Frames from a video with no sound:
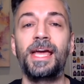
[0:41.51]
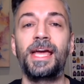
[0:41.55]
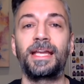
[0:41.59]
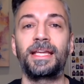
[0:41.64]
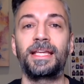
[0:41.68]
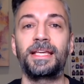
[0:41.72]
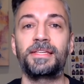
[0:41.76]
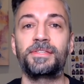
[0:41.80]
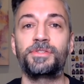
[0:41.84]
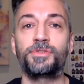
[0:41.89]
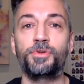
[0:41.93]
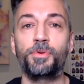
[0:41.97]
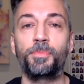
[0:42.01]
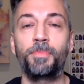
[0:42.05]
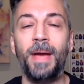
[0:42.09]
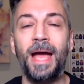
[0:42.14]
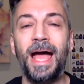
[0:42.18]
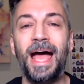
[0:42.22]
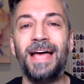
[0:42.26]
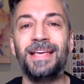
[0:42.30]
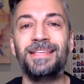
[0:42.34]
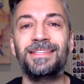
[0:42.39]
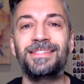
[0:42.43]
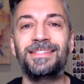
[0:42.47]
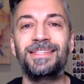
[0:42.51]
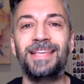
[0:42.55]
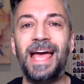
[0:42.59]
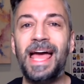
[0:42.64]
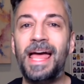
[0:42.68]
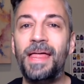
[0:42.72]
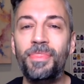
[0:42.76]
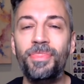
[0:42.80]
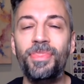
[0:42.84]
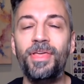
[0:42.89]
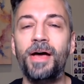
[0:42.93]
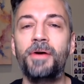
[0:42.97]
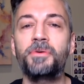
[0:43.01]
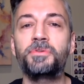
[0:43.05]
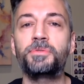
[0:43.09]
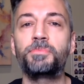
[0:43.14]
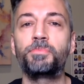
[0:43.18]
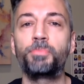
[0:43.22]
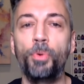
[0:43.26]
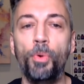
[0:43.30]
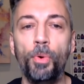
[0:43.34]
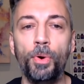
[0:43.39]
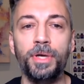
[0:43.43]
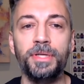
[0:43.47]
And he has surpassed
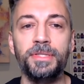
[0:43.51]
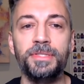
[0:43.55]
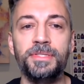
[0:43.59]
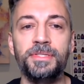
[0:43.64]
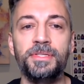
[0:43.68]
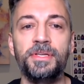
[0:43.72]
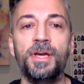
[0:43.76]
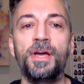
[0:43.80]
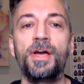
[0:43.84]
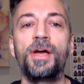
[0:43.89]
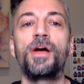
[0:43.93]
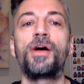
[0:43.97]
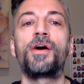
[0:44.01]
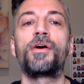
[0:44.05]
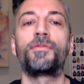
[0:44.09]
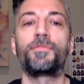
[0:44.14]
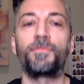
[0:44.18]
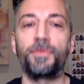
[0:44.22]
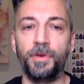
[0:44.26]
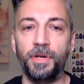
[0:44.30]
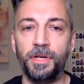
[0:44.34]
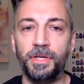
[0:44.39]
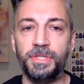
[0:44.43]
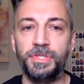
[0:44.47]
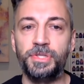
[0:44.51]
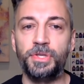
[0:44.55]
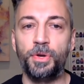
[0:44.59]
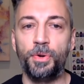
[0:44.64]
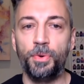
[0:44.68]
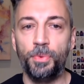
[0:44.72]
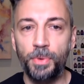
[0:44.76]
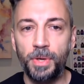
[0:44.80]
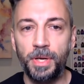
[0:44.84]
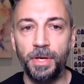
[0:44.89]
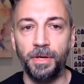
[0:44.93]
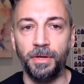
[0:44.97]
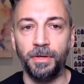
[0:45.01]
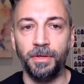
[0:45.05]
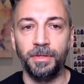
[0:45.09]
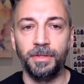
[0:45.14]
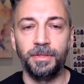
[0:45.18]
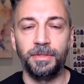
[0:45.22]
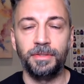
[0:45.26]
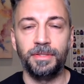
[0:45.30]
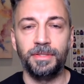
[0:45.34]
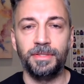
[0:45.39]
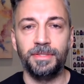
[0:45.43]
10,000 points for his career.